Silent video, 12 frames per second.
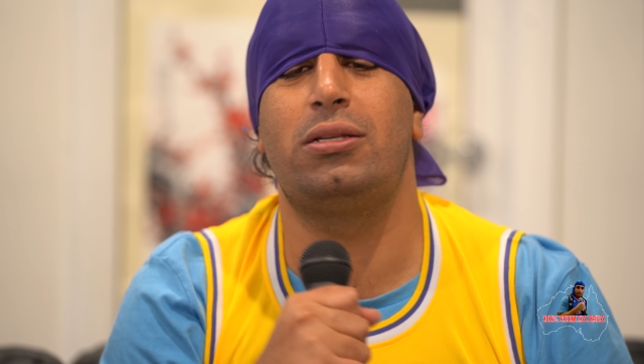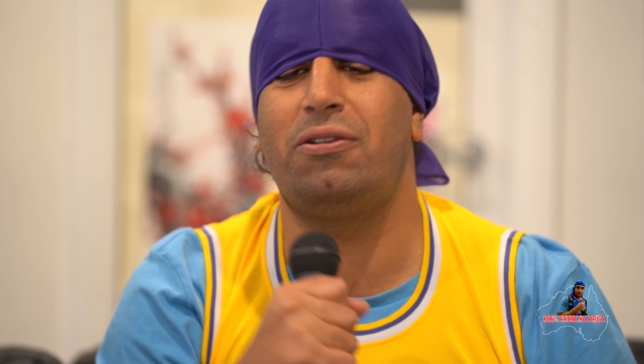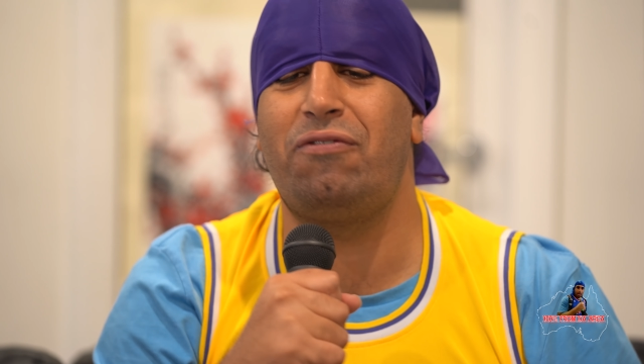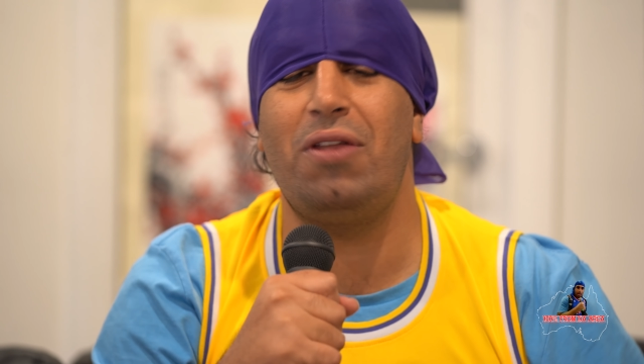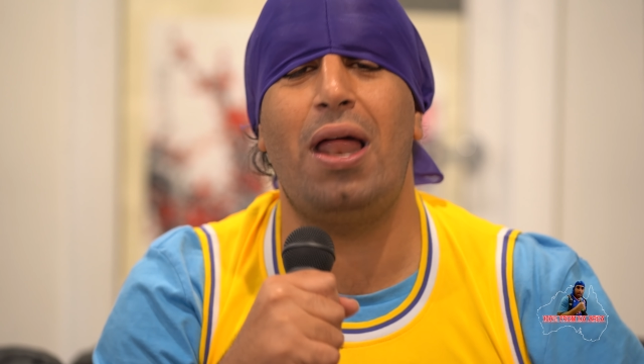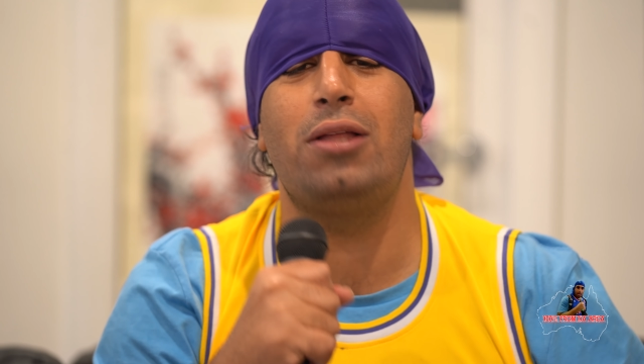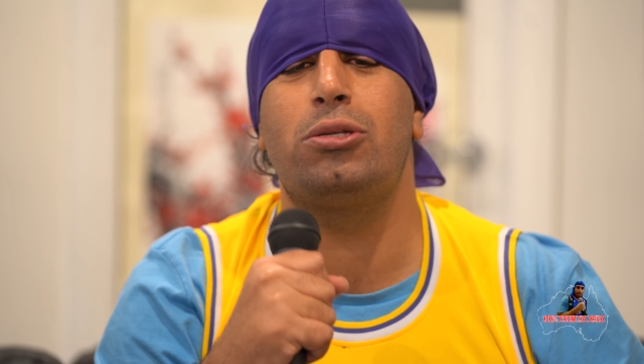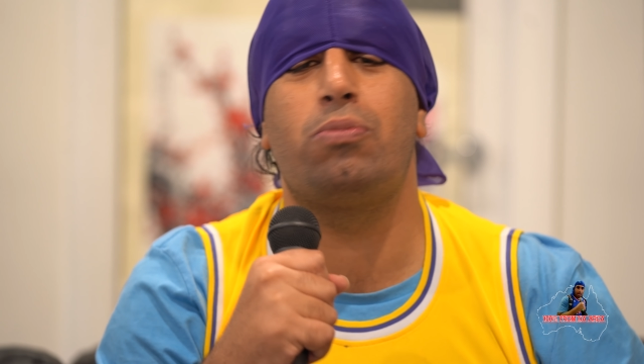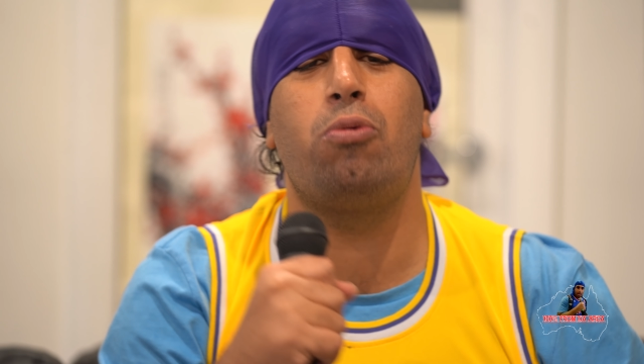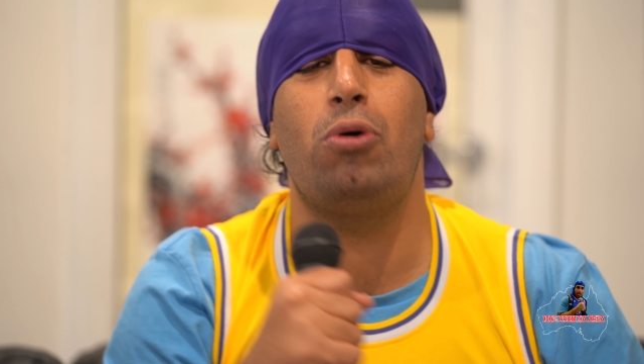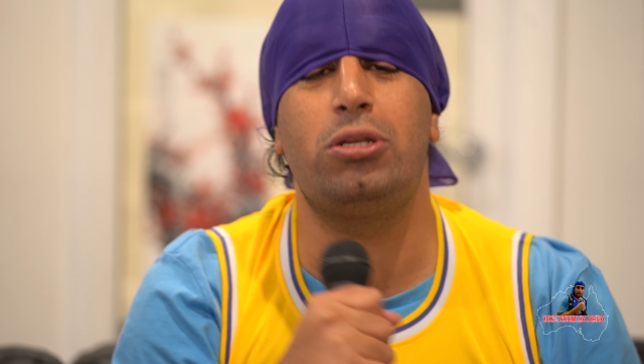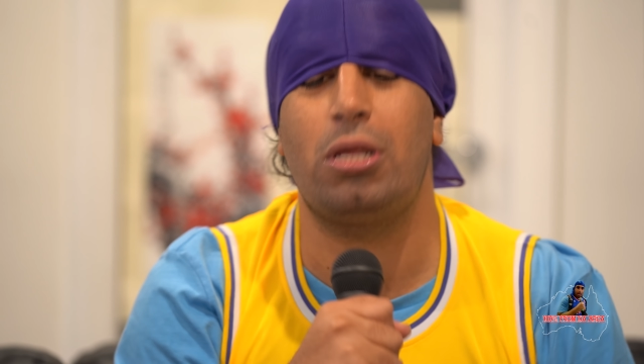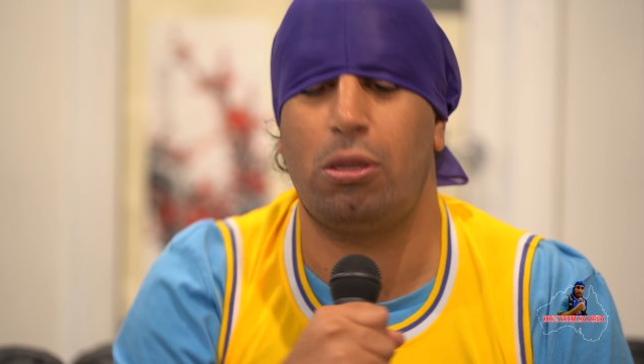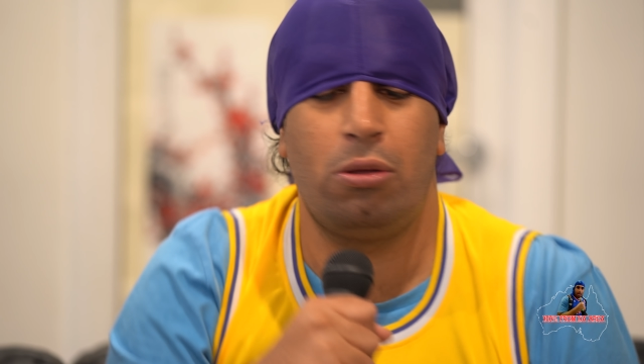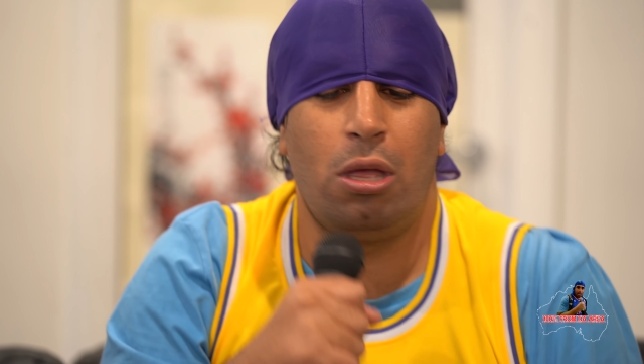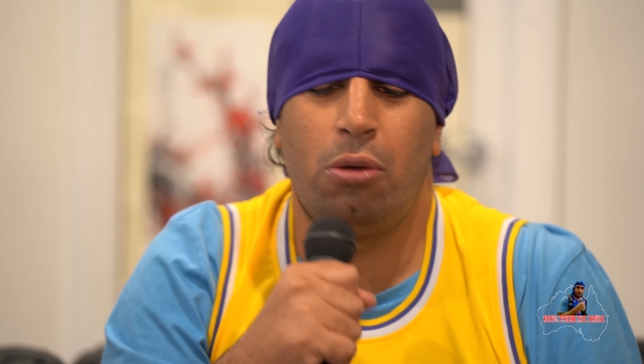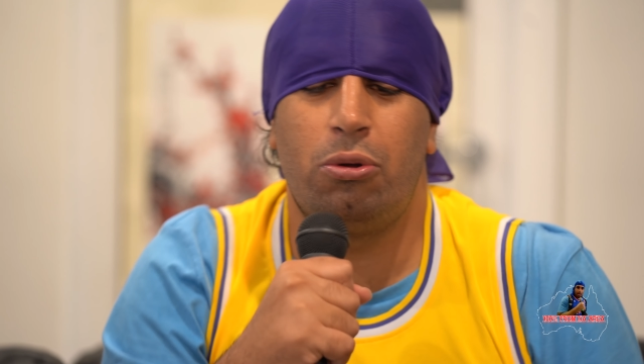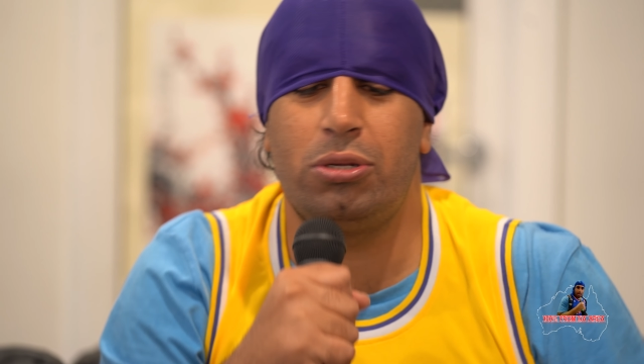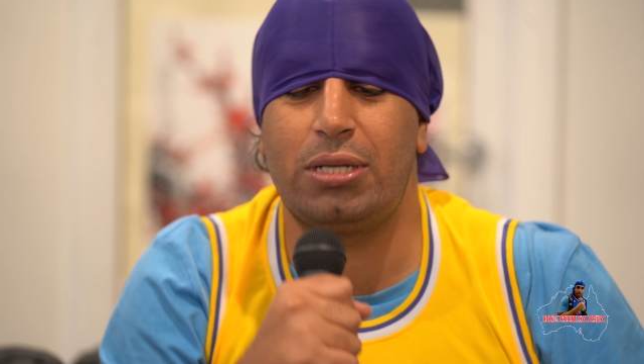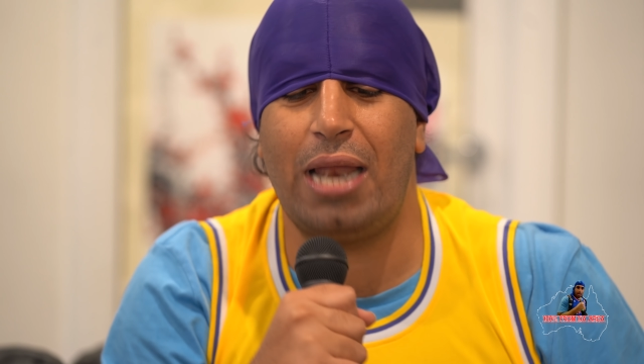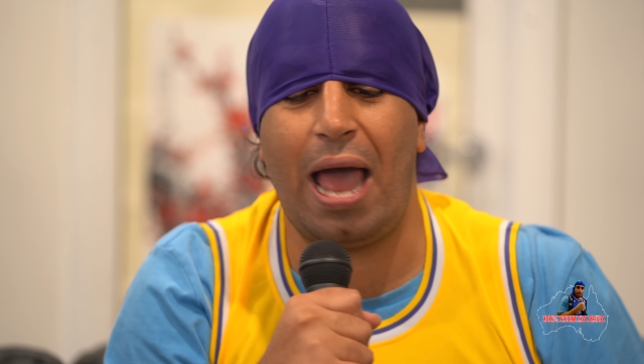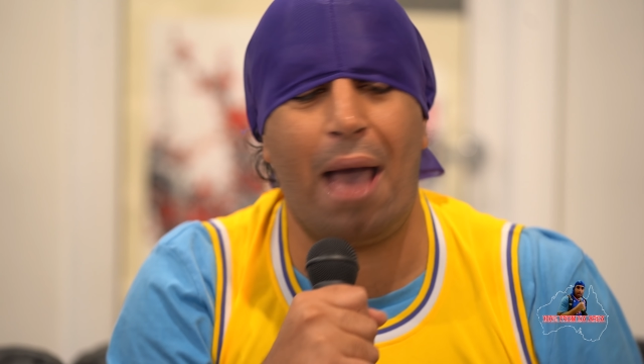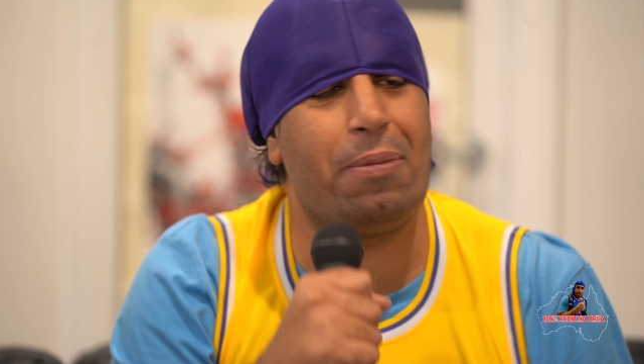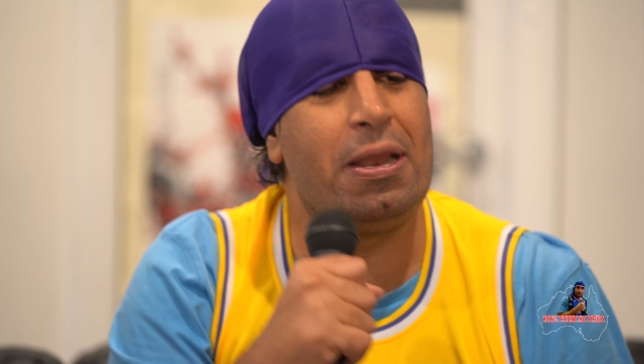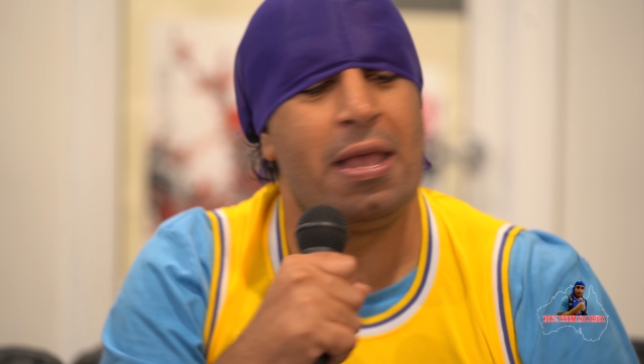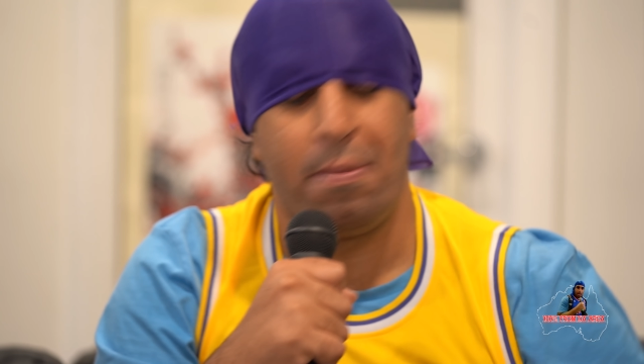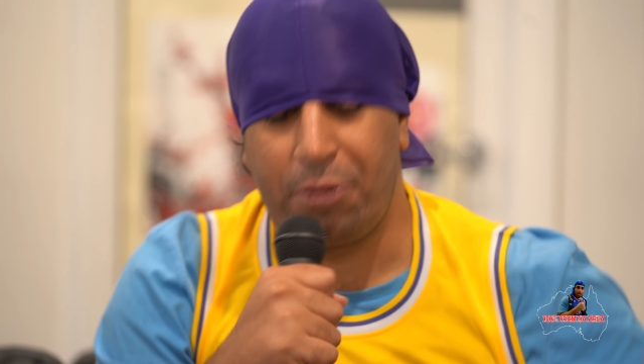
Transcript: Because if you don't support each other, what's going to happen?